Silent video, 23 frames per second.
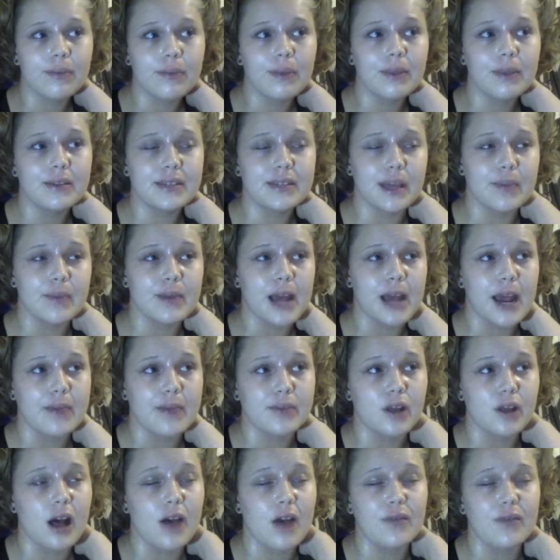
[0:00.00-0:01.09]
sometimes
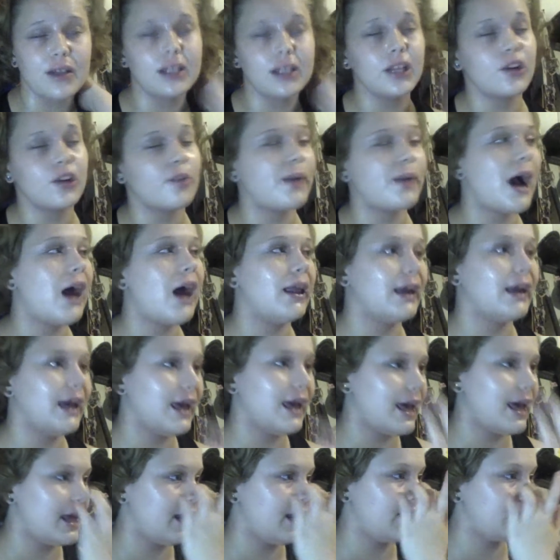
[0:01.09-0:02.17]
they'll have a glitter palette
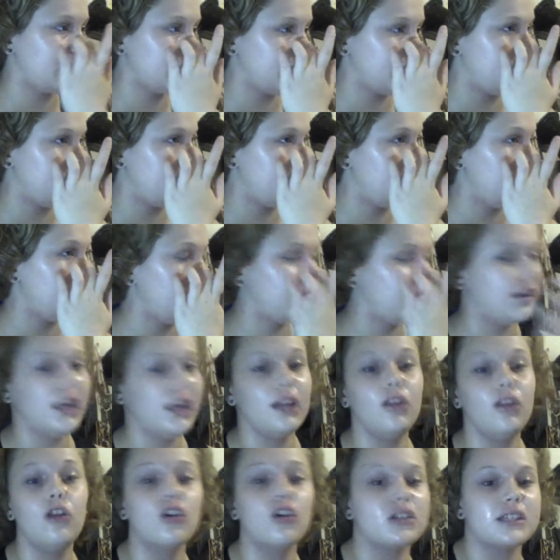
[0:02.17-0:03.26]
and it
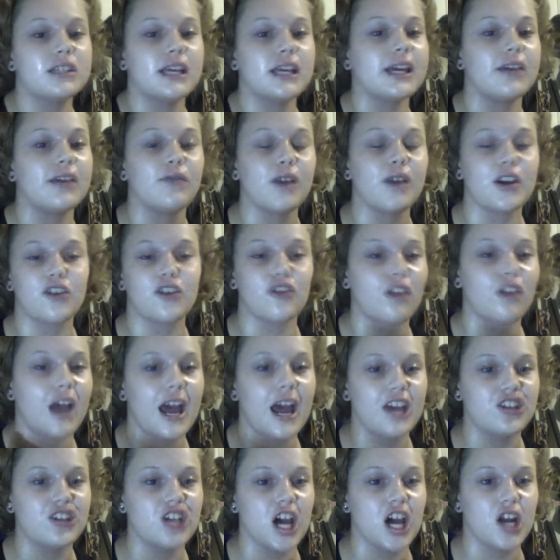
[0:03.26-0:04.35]
looks like a regular
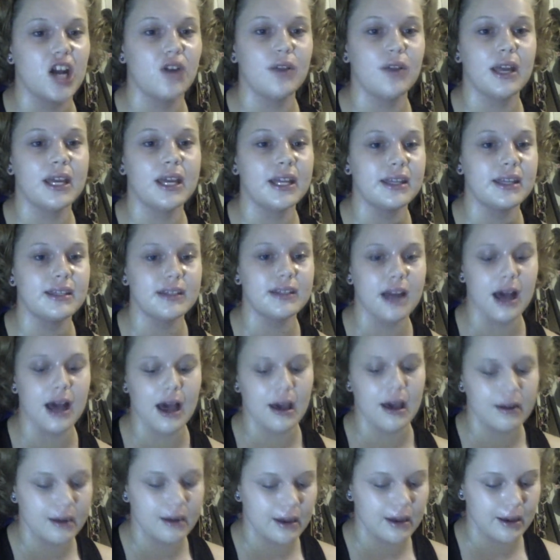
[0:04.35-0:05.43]
eyeshadow. Like, it's
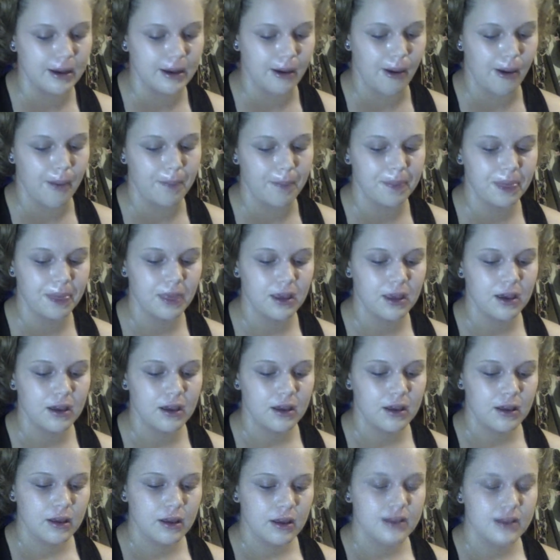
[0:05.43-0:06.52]
not
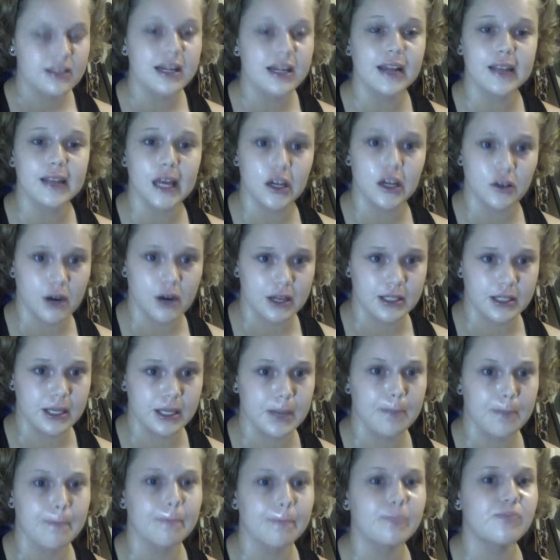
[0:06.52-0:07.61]
that
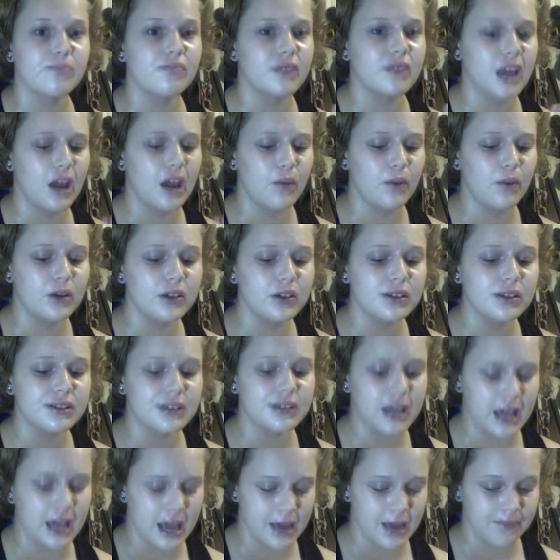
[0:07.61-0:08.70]
crazy. I will
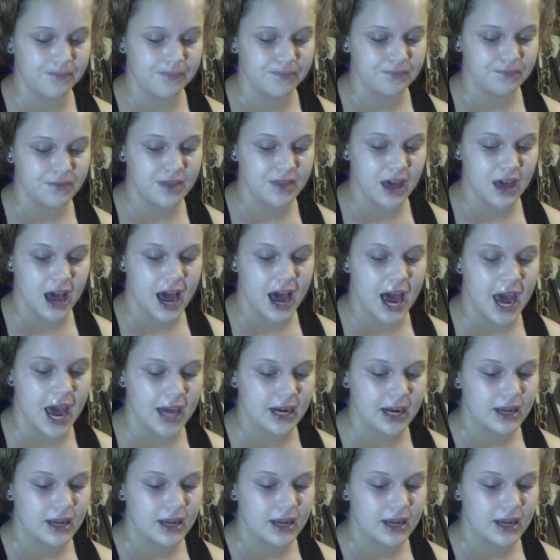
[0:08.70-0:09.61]
say that